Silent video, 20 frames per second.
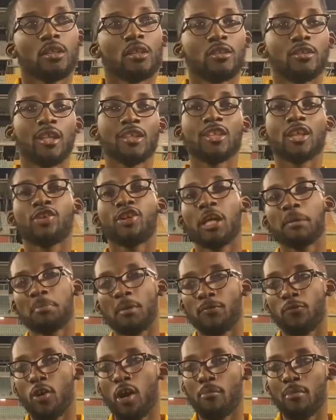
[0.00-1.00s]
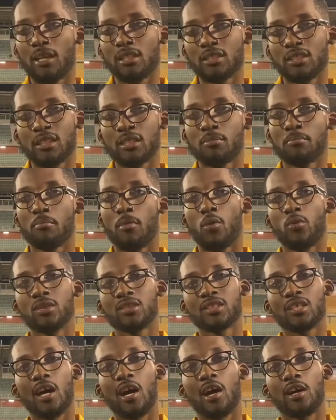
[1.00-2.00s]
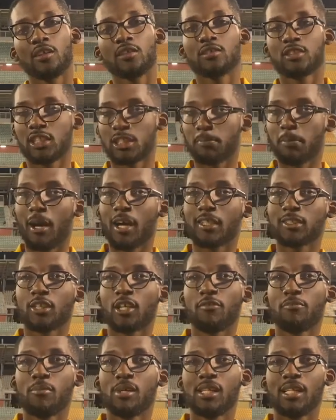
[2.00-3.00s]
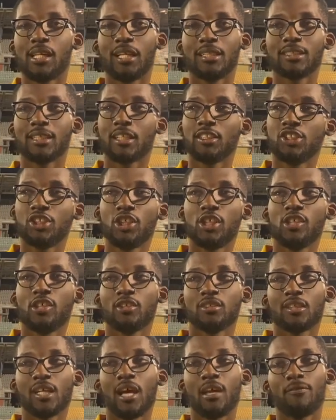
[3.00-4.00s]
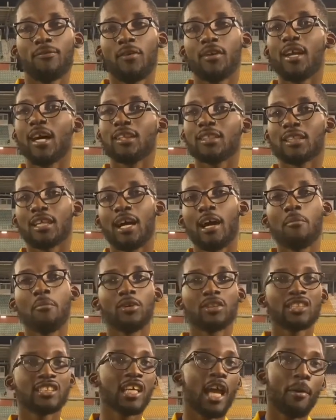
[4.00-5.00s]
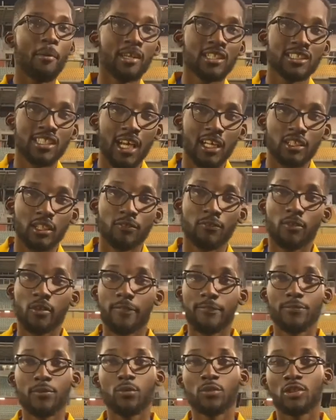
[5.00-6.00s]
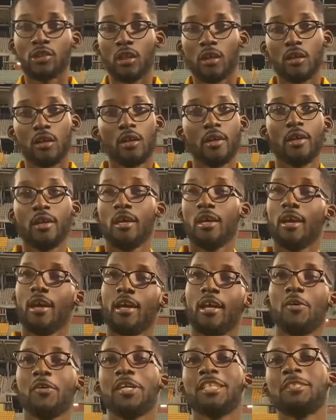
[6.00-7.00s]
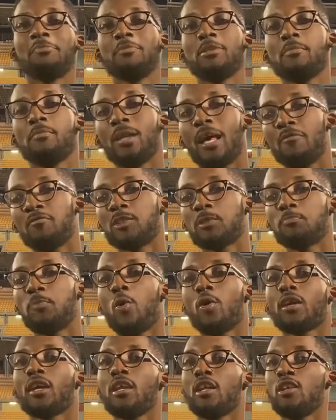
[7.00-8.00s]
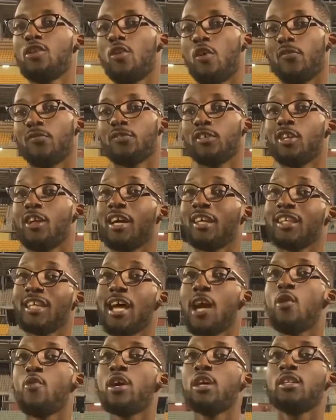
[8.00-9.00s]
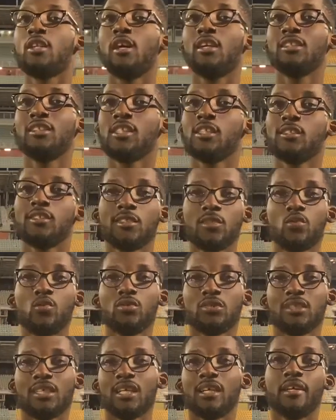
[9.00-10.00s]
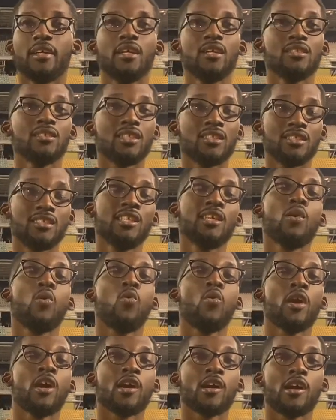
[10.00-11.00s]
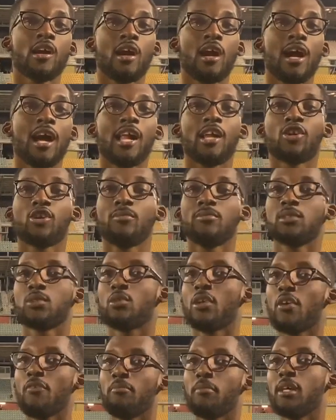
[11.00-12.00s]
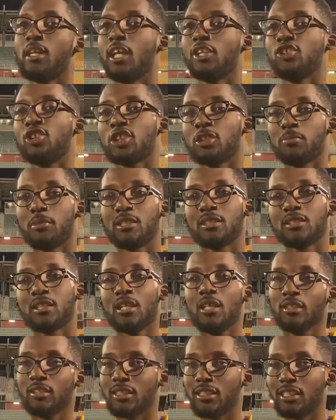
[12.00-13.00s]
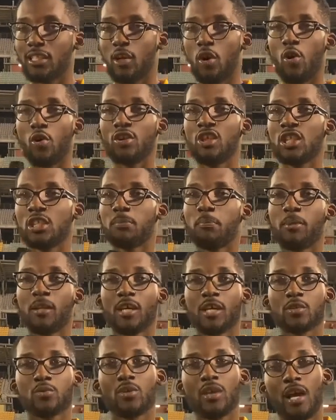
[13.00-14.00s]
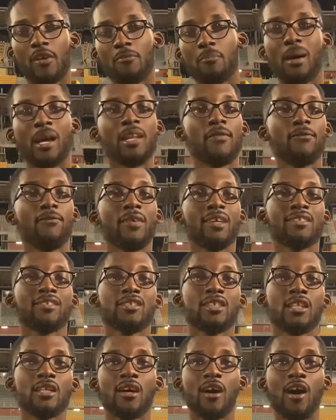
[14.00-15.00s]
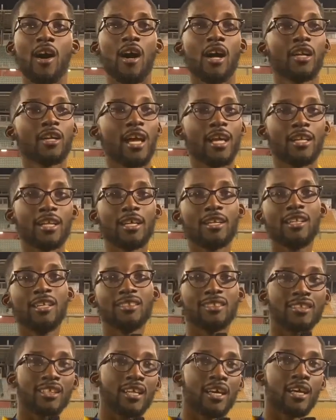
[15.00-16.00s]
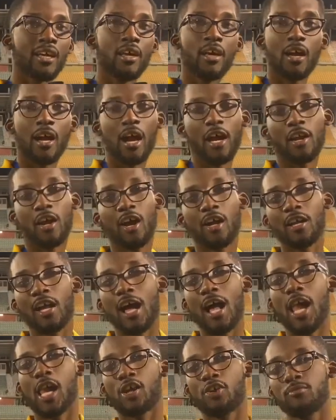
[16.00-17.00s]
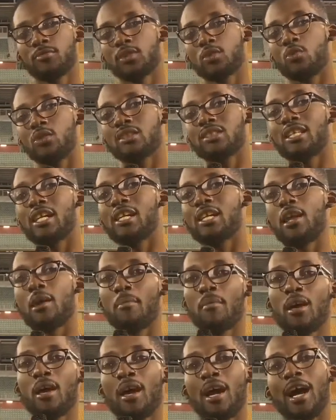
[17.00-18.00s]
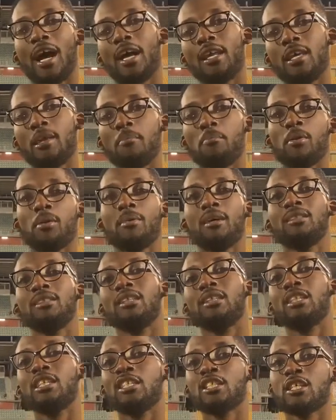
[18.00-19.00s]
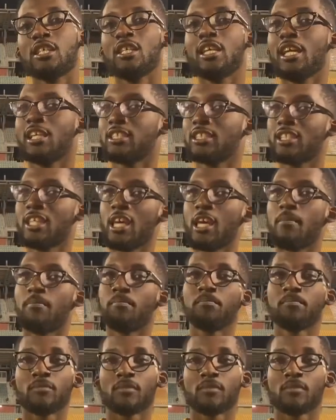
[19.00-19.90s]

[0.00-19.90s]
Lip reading: not a great performance, but we saw sparks of brilliance and genius, and for that I must say I'm excited for the future. Anyways, people, I've spoken enough. I can't wait until Tuesday to see where Hargreaves would have made adjustments, to see how these players would have manifested all that they did today and all that Hargreaves will tell them, and implement it into the next game.